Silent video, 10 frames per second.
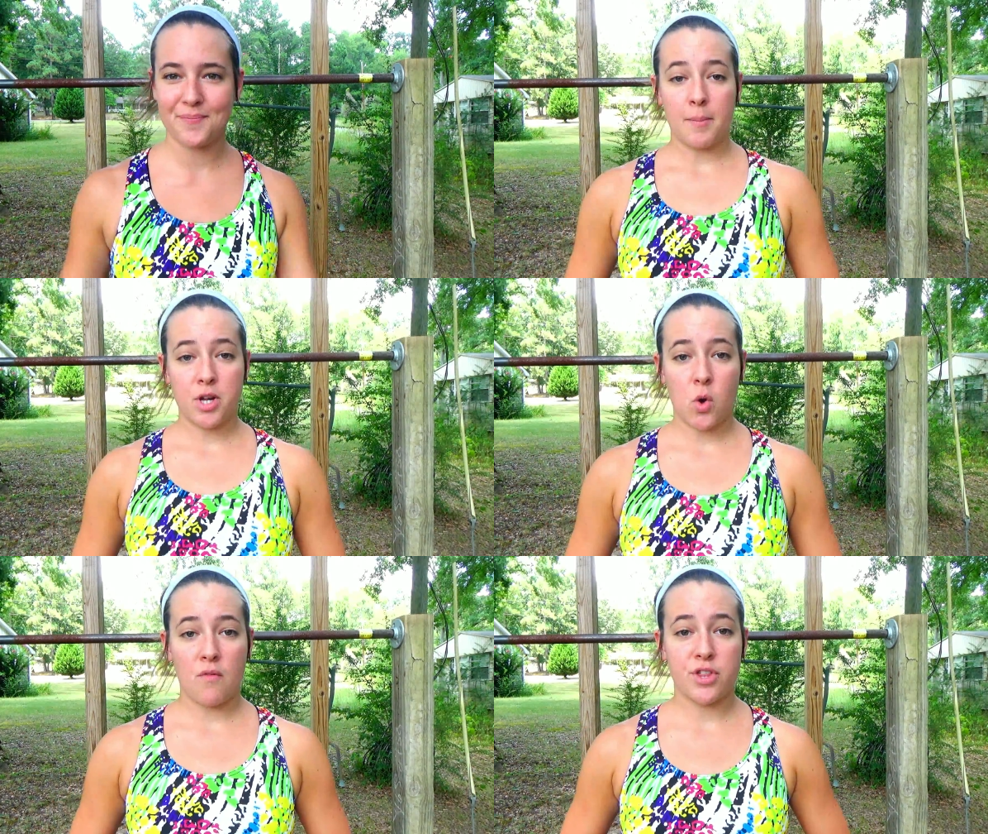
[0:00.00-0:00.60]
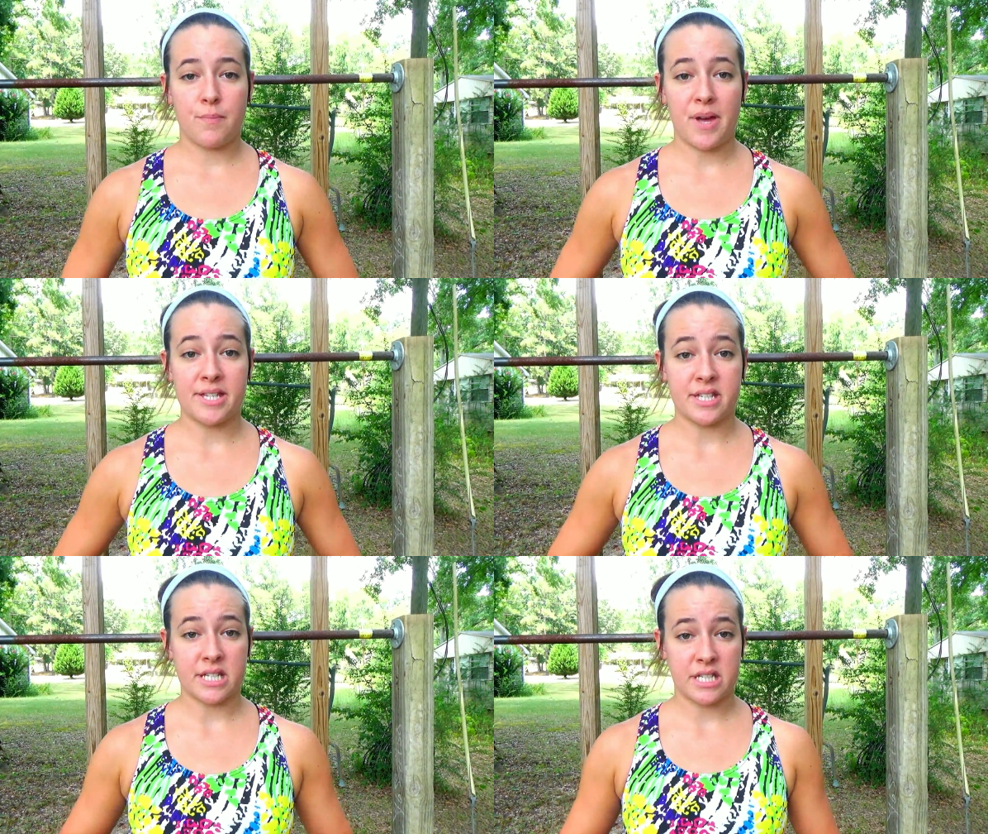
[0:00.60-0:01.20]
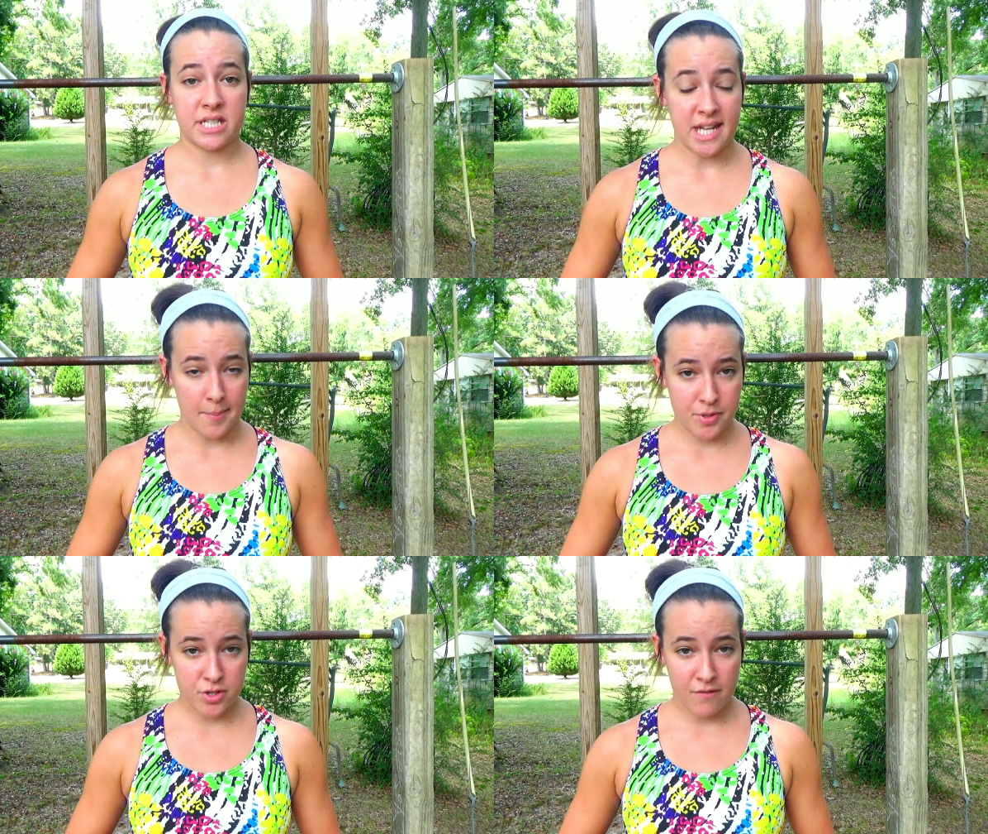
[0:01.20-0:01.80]
I'm going to go over the basic
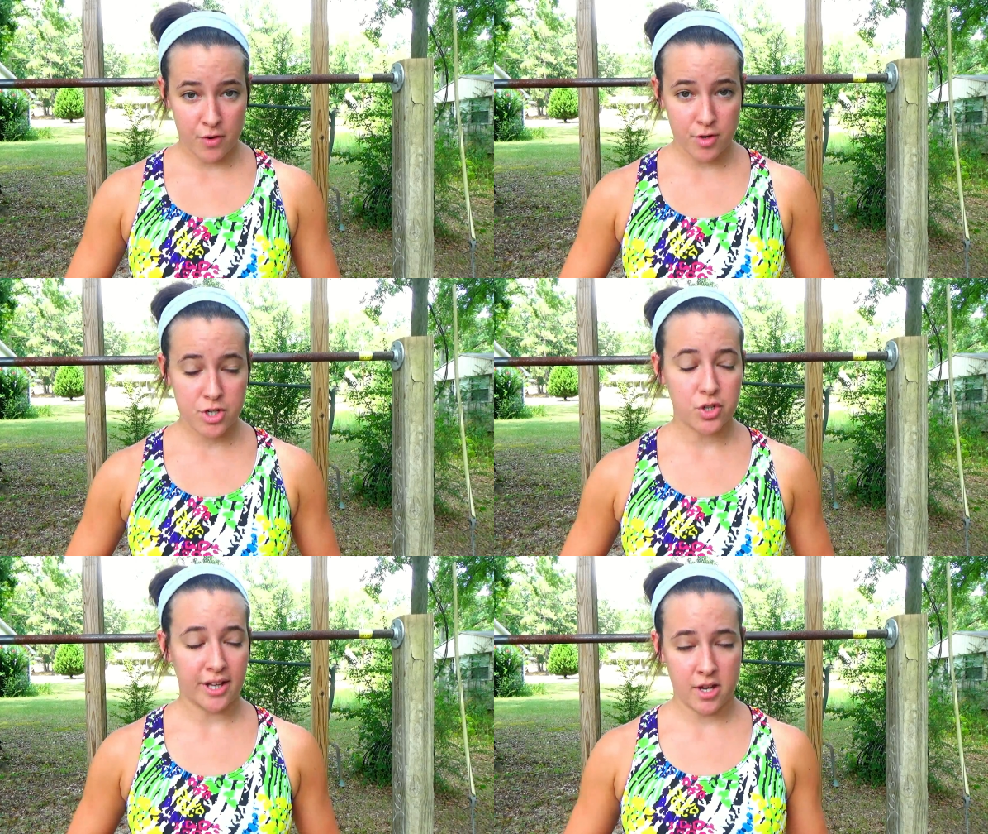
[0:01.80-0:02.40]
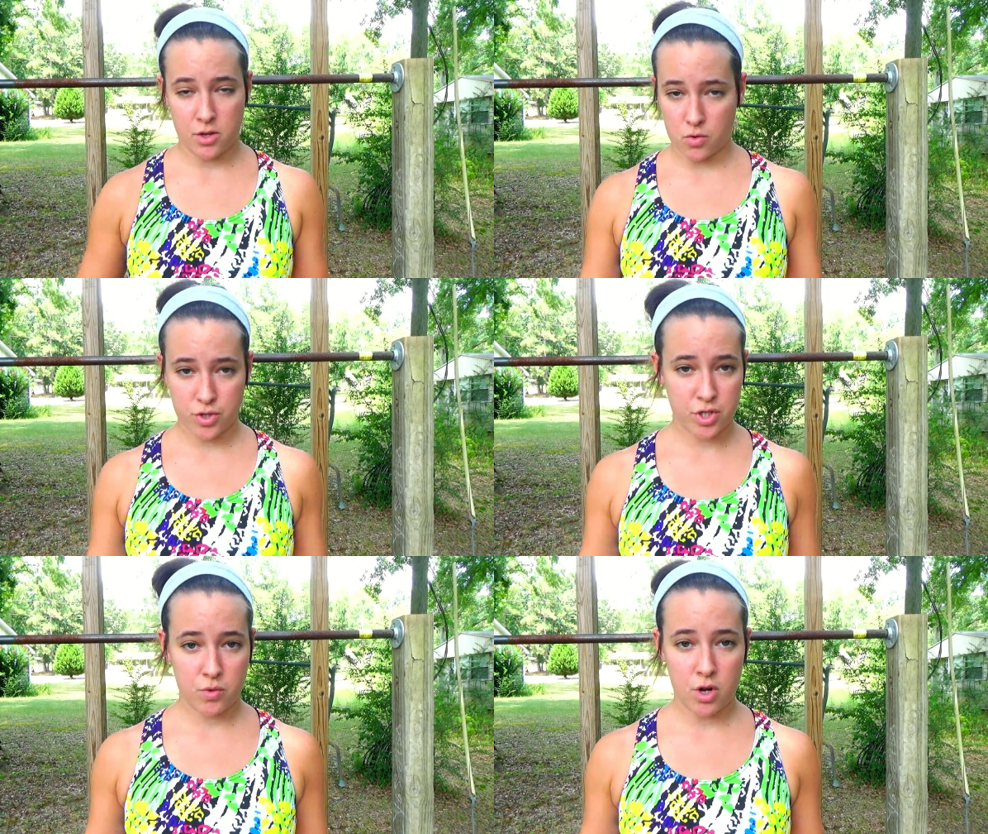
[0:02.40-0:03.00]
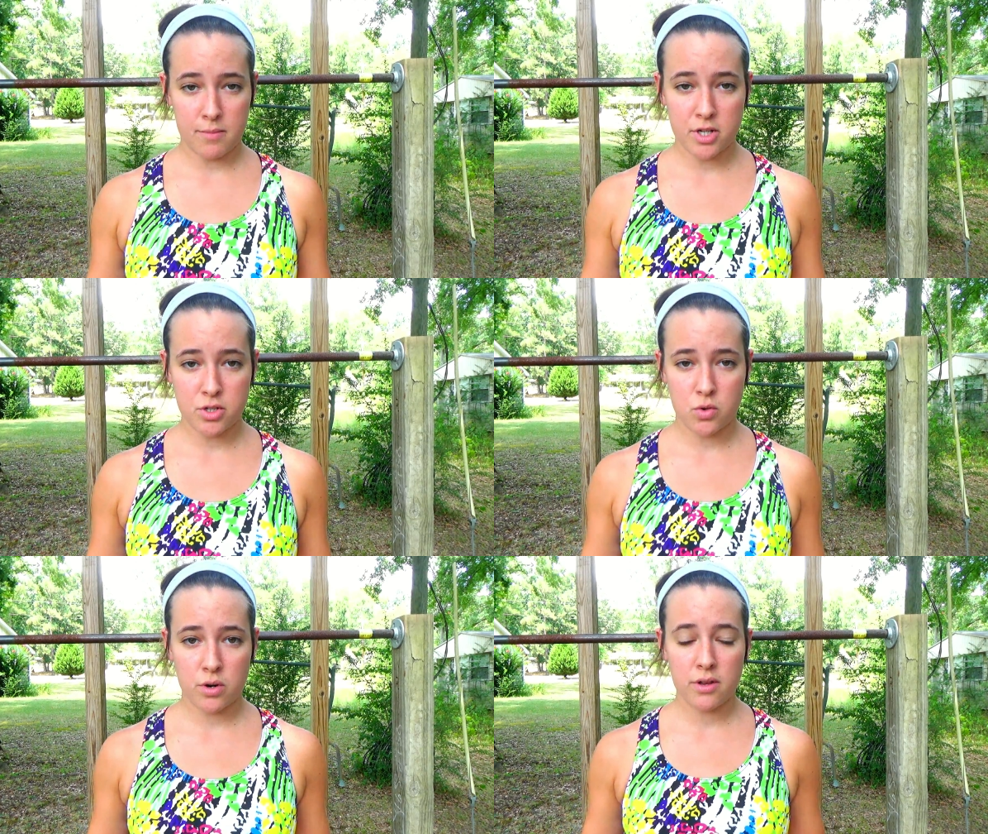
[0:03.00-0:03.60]
steps first, like I usually do in all my
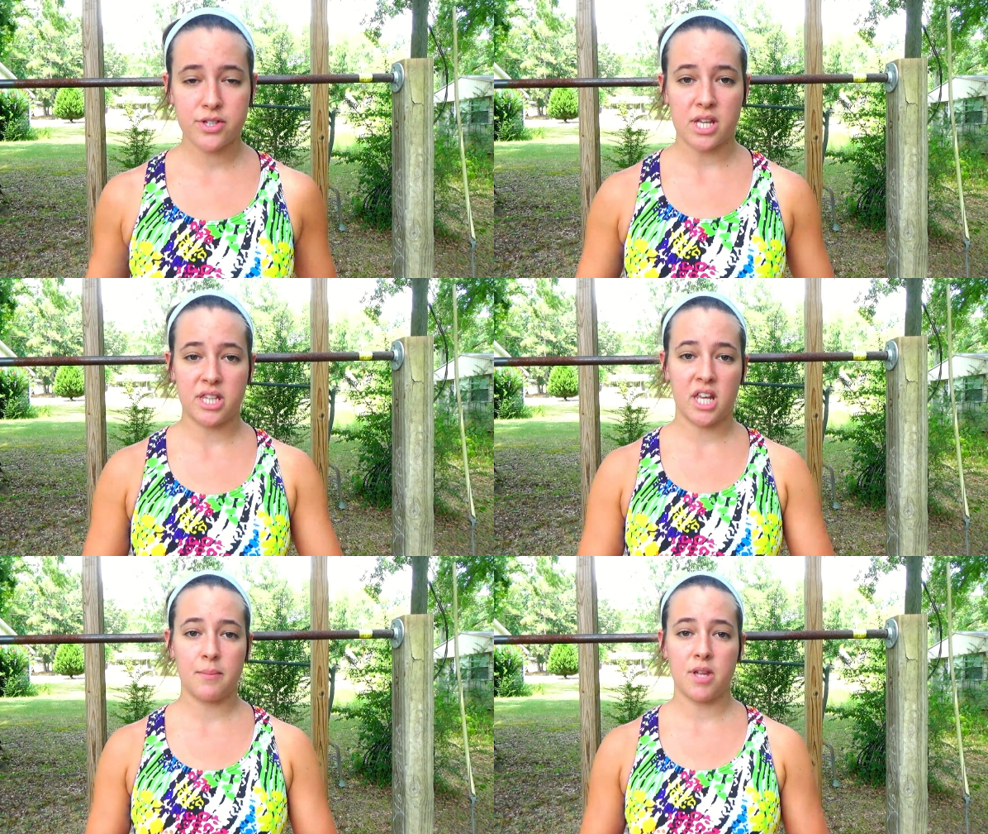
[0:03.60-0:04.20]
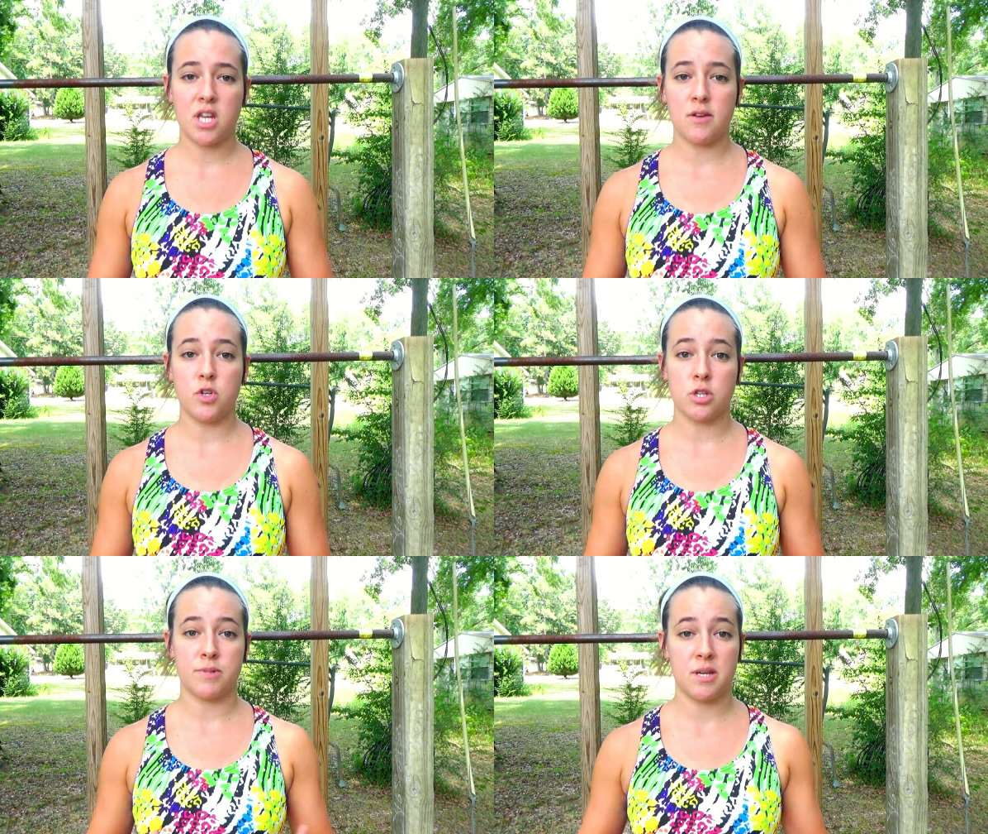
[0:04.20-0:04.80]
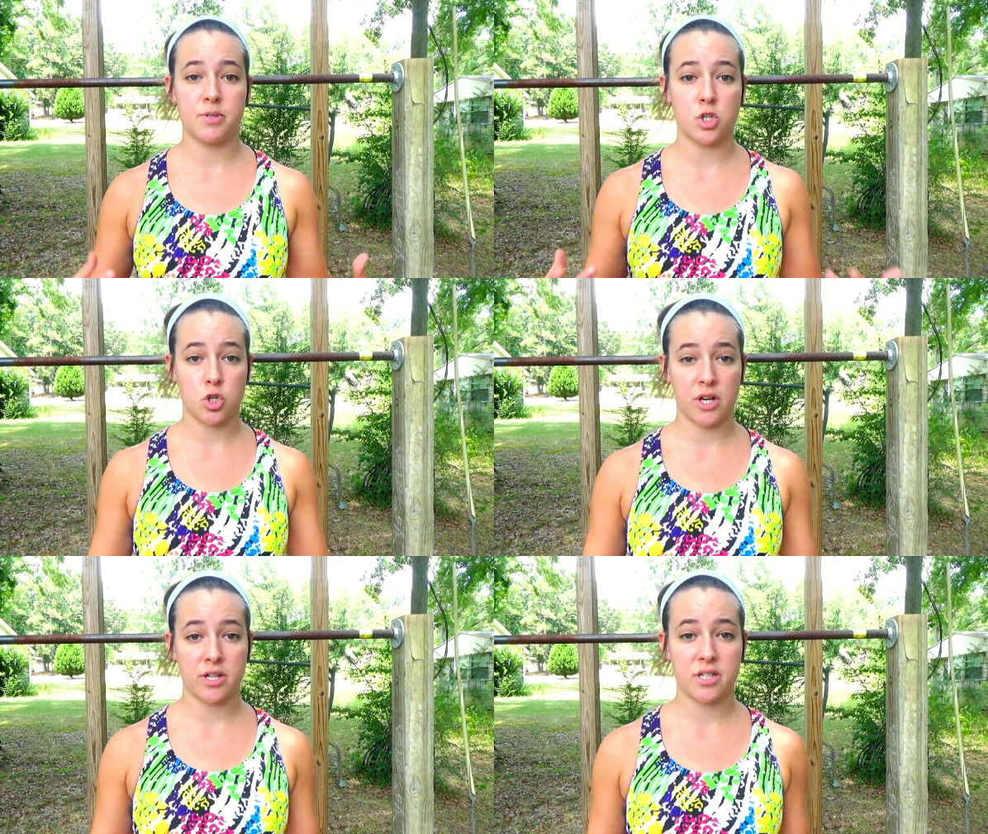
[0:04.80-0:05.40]
tutorials, and then I'm going to give you some tips and
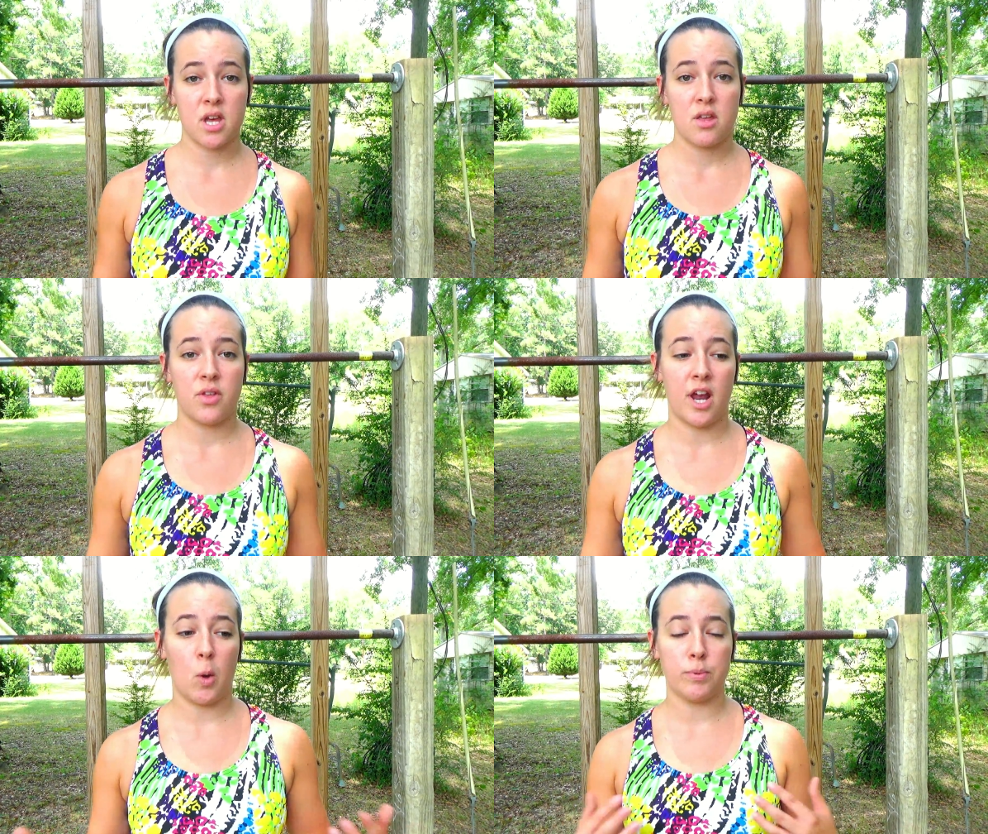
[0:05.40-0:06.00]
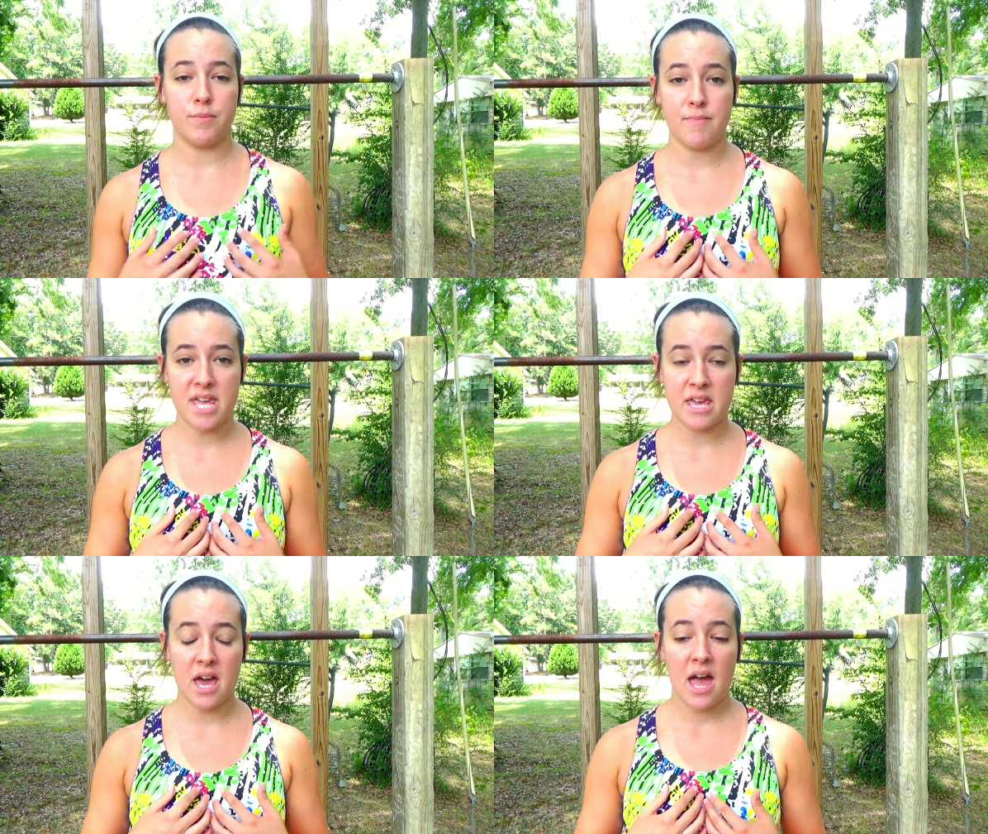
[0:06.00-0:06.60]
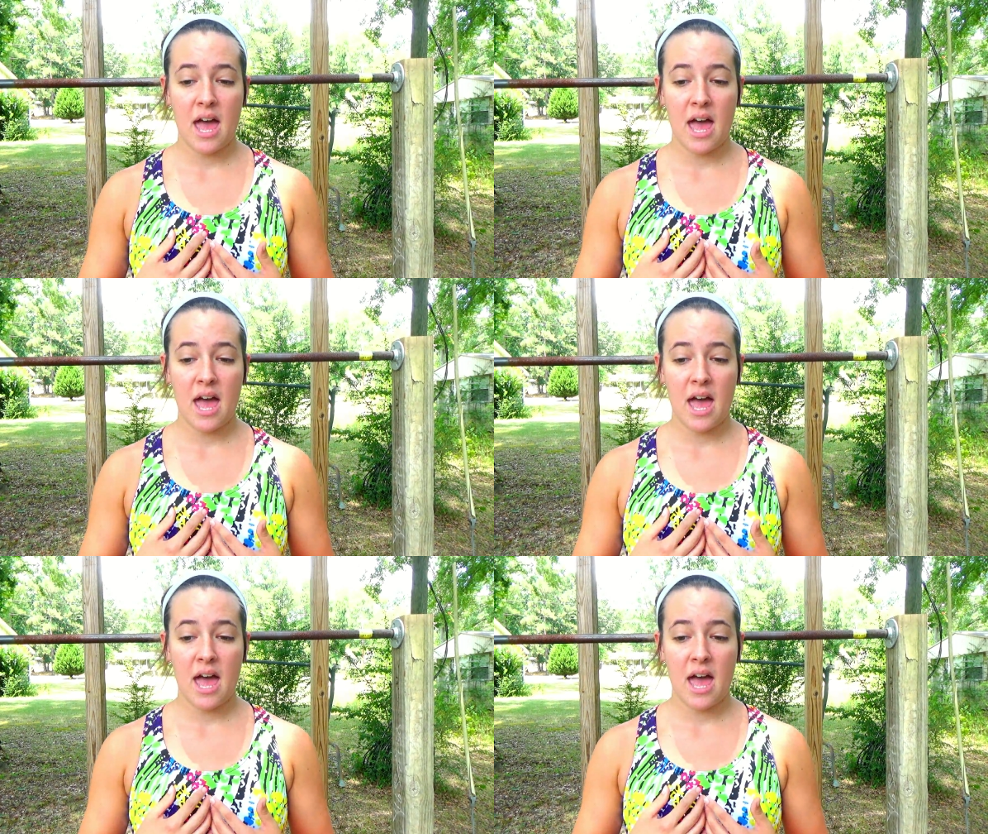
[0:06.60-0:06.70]
tricks that helped me.